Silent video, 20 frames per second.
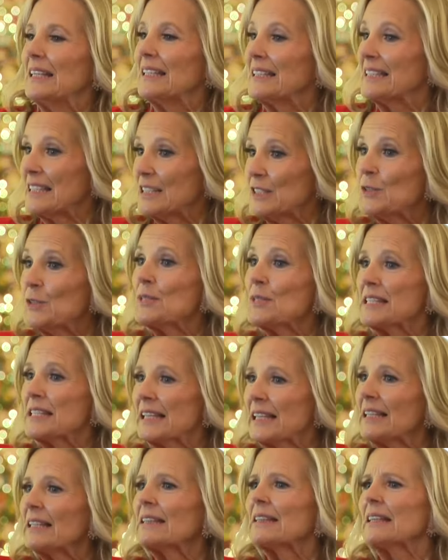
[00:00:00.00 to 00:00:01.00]
Didn't you see
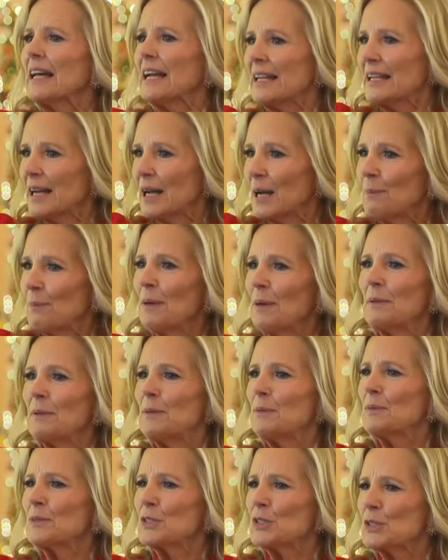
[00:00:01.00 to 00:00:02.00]
it light up? I mean,
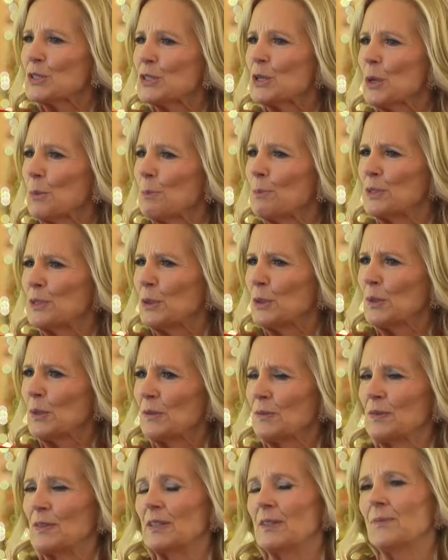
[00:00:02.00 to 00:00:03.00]
it was just so
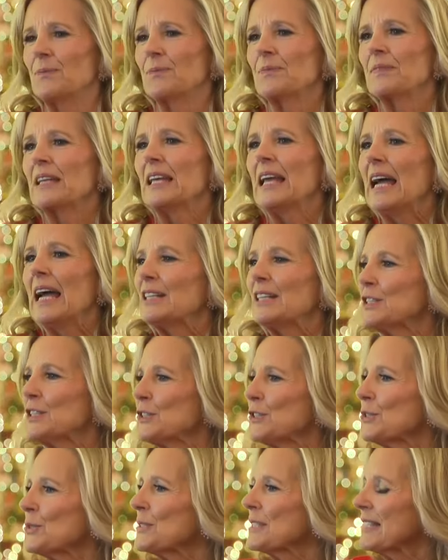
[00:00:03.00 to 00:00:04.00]
beautiful. And
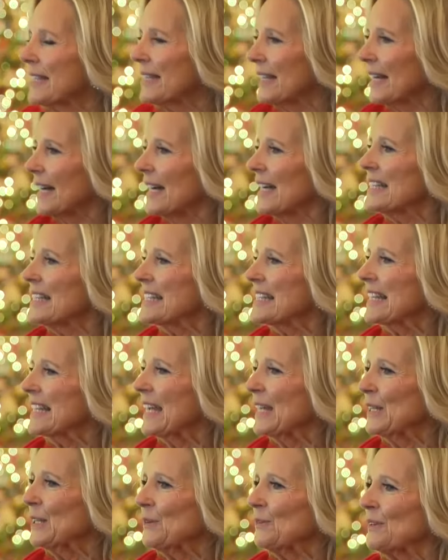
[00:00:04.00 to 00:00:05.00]
did you see the ice
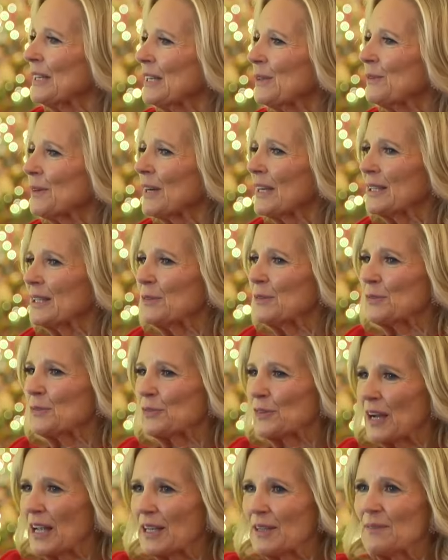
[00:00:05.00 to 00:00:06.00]
skating rink right in
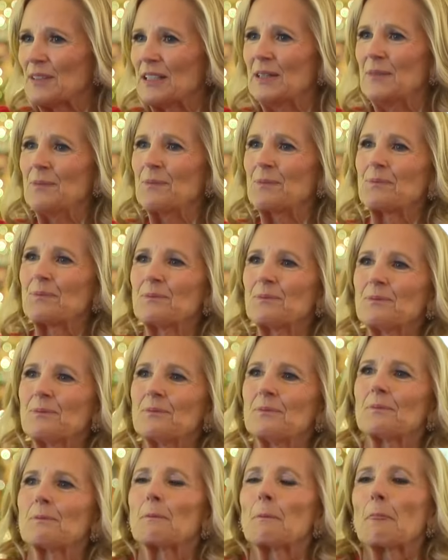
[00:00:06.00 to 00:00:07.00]
front of it?
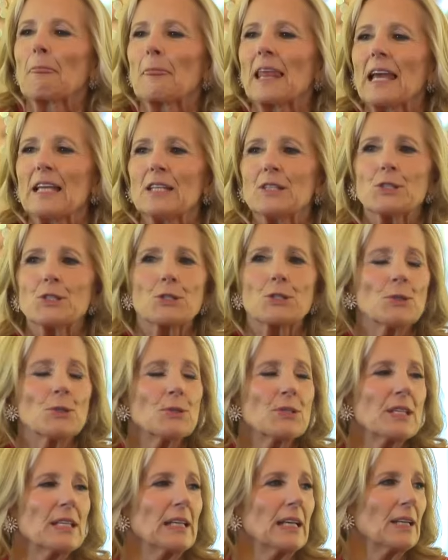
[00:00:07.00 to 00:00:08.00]
And
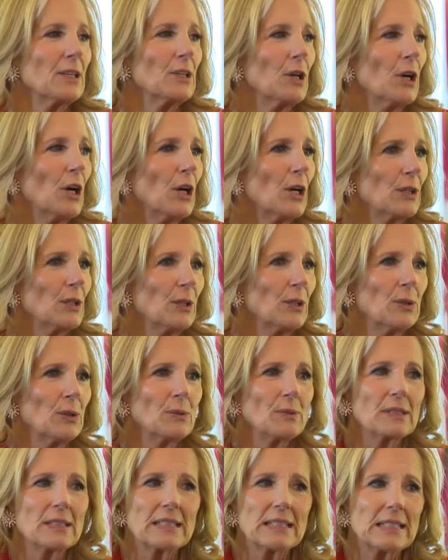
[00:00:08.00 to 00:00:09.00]
Susie and Carlo
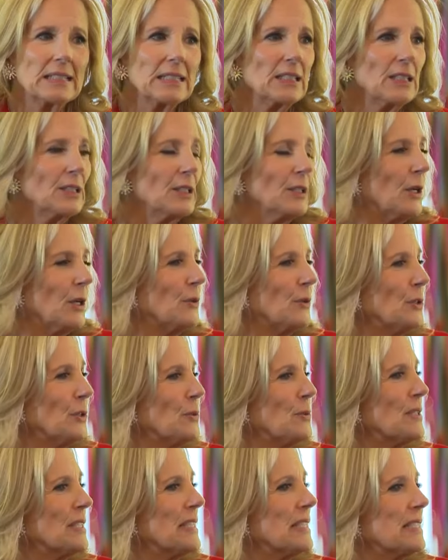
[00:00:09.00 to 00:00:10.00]
did, you know, you
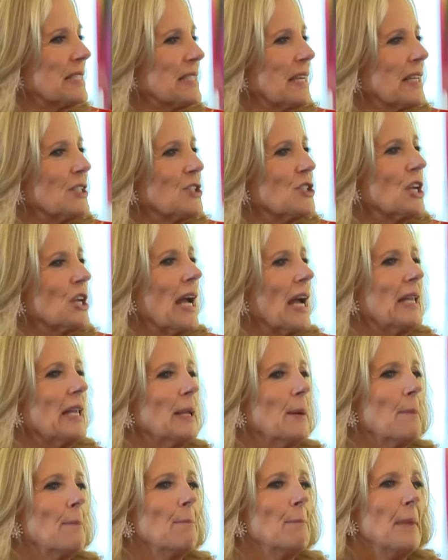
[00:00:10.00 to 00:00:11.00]
did such an
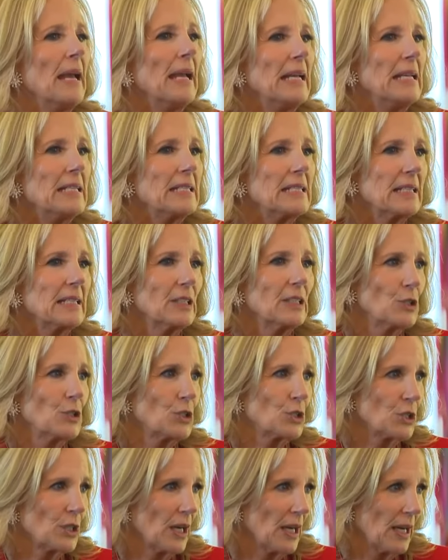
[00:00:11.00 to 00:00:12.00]
amazing
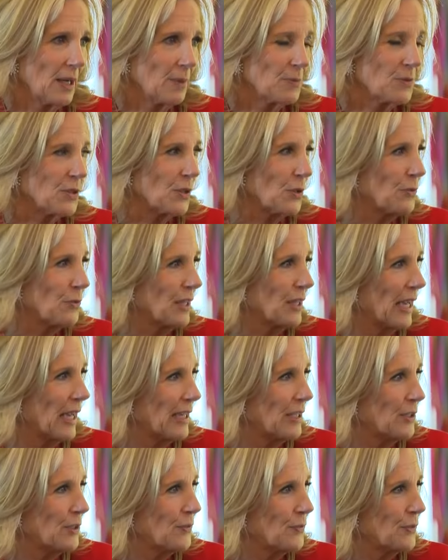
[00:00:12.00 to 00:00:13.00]
job. So
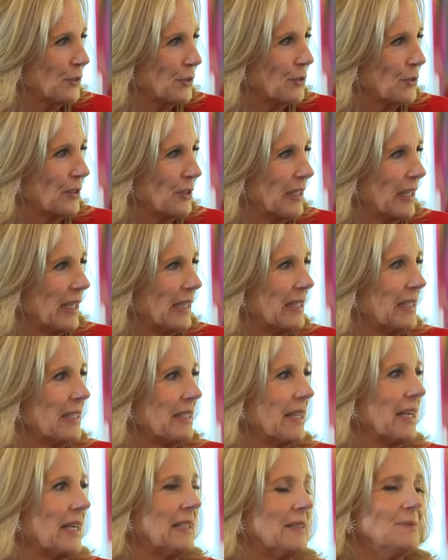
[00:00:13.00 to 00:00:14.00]
thank you for creating
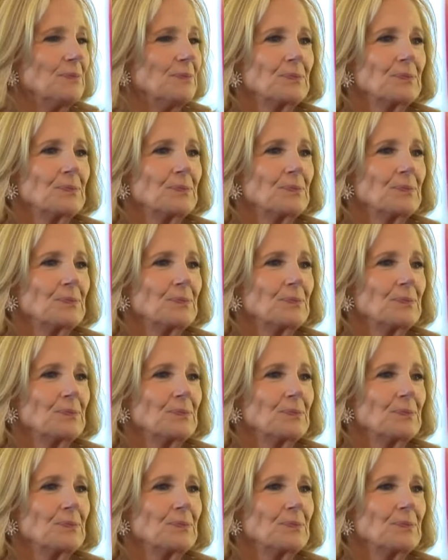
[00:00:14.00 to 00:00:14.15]
that.